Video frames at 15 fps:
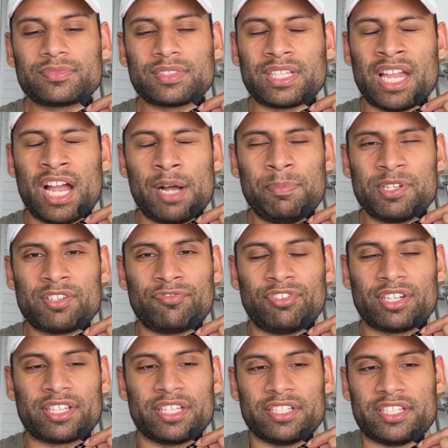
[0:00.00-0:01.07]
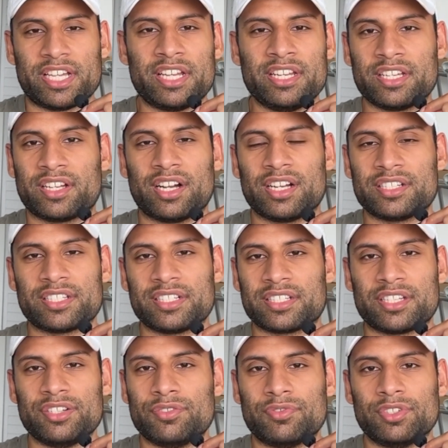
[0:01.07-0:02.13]
how much fucking dating content
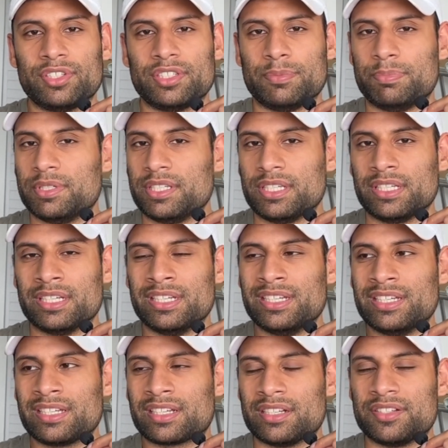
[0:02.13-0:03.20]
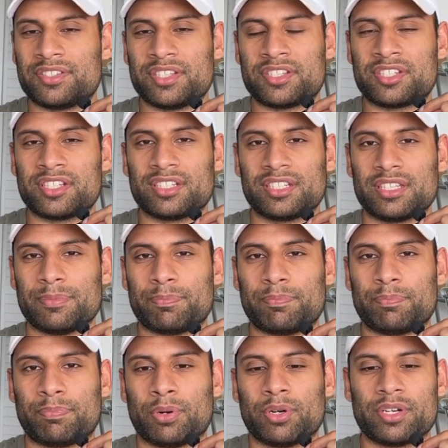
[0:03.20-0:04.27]
can you really be consistently
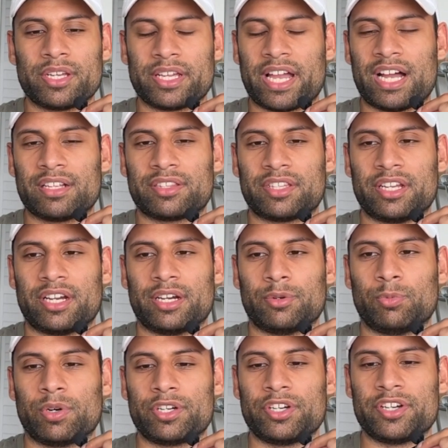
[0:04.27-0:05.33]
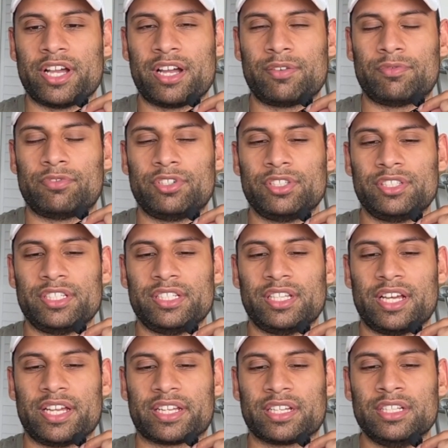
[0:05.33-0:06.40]
putting out there where you're not really
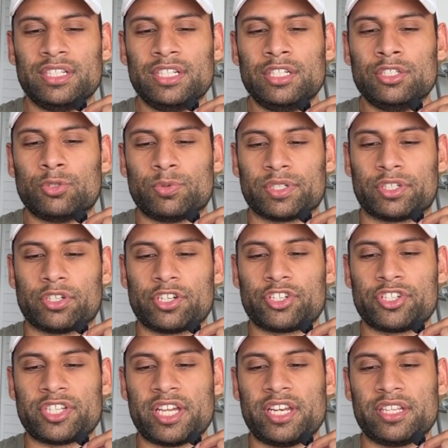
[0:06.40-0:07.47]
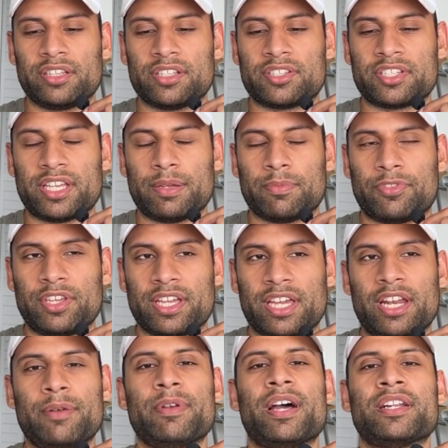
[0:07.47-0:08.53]
like regurgitating the same thing. And
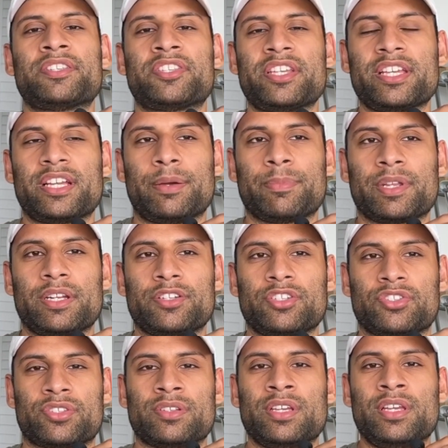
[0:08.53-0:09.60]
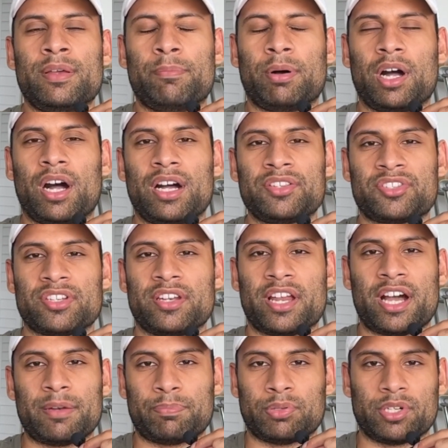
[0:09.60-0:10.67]
I'm not saying I'm going to just pause and
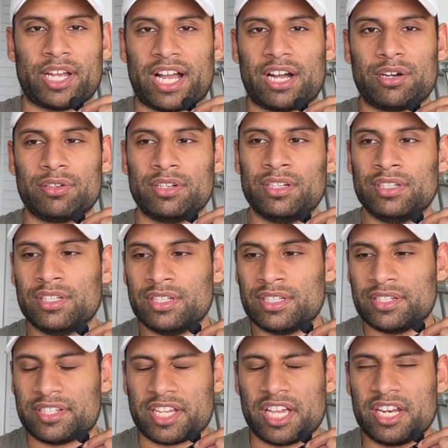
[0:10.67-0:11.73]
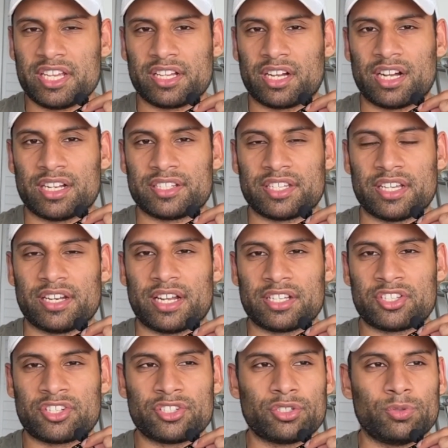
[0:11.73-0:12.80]
not put out dating content. I
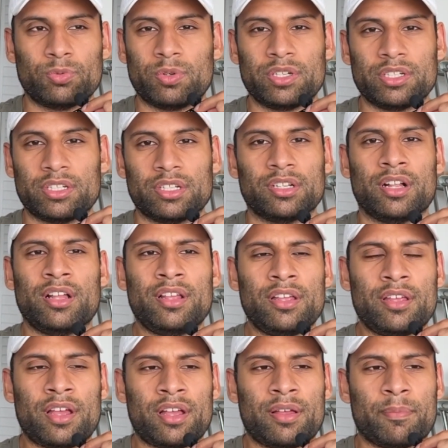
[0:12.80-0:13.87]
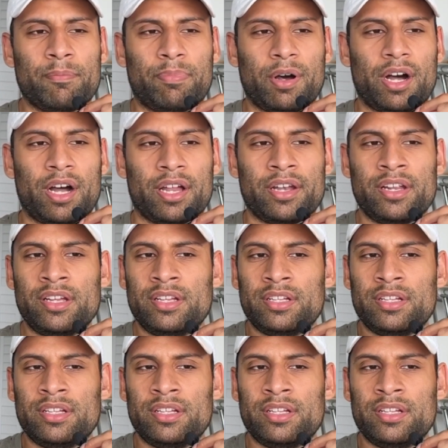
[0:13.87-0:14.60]
still will, but